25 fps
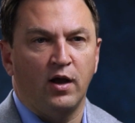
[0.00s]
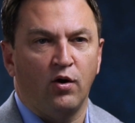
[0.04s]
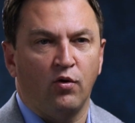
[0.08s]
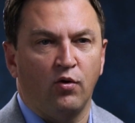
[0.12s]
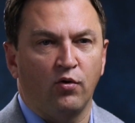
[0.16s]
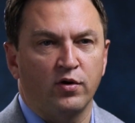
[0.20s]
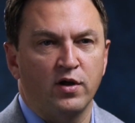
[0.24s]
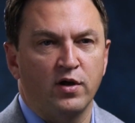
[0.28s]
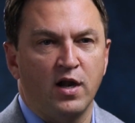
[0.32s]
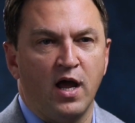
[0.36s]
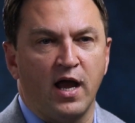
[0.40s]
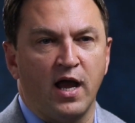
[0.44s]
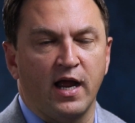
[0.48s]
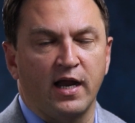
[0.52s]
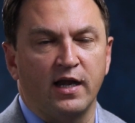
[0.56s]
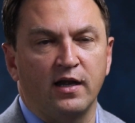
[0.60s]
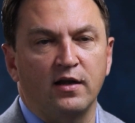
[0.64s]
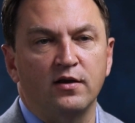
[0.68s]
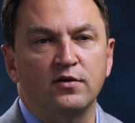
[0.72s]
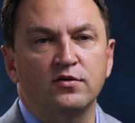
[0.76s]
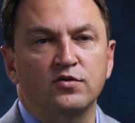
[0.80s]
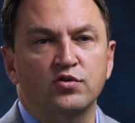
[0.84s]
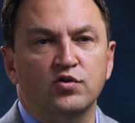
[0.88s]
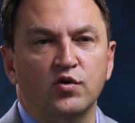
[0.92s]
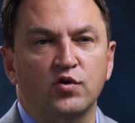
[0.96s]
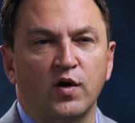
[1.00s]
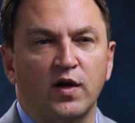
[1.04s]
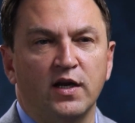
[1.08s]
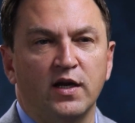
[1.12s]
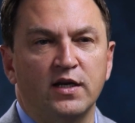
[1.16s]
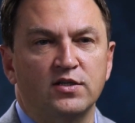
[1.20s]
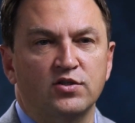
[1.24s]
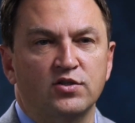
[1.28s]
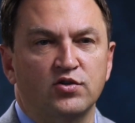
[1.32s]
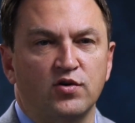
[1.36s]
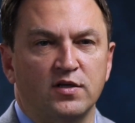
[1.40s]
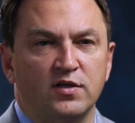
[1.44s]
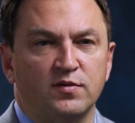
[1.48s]
Or 9,
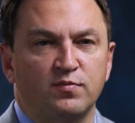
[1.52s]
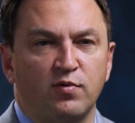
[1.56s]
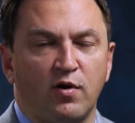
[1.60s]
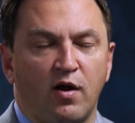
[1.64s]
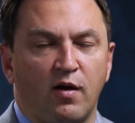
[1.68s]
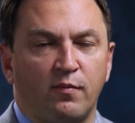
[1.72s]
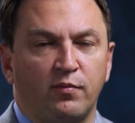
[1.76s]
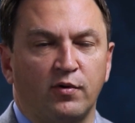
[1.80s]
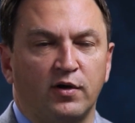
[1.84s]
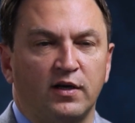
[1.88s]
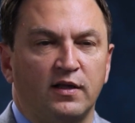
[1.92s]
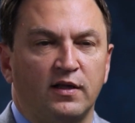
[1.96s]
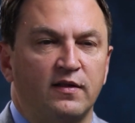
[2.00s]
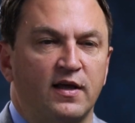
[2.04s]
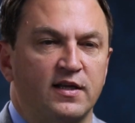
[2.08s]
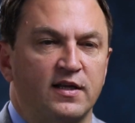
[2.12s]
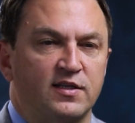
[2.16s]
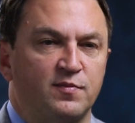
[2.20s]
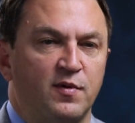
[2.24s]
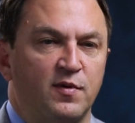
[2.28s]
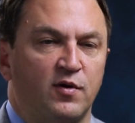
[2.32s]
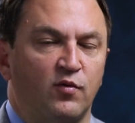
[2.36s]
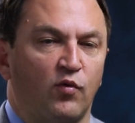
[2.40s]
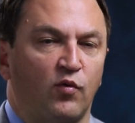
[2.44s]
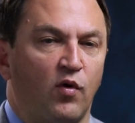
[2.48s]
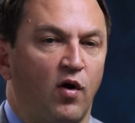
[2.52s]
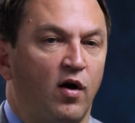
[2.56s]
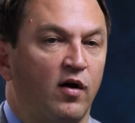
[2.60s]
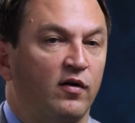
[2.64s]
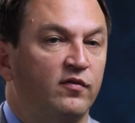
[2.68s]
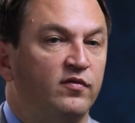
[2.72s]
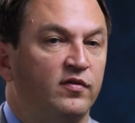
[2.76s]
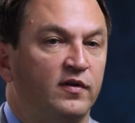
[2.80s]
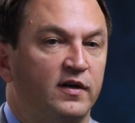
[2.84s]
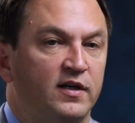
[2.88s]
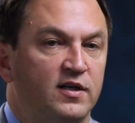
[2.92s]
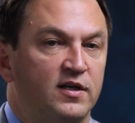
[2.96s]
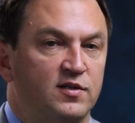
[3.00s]
trace trust property that's been
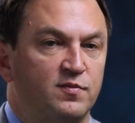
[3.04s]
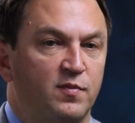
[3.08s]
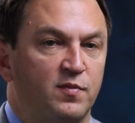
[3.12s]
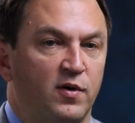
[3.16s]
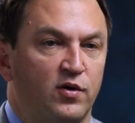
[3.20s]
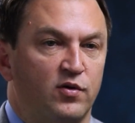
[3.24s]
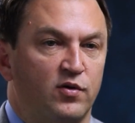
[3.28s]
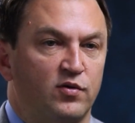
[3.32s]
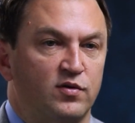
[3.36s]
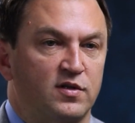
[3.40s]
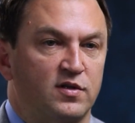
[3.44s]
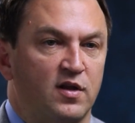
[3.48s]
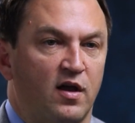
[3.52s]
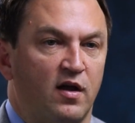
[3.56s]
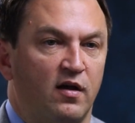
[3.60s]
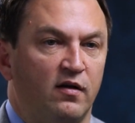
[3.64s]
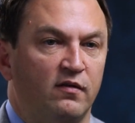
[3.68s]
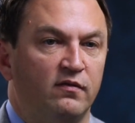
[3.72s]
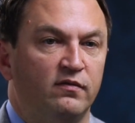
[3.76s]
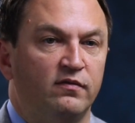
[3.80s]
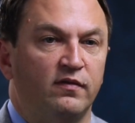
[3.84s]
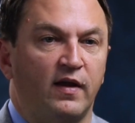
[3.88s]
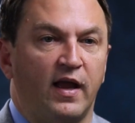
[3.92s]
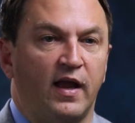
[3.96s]
wrongfully disposed of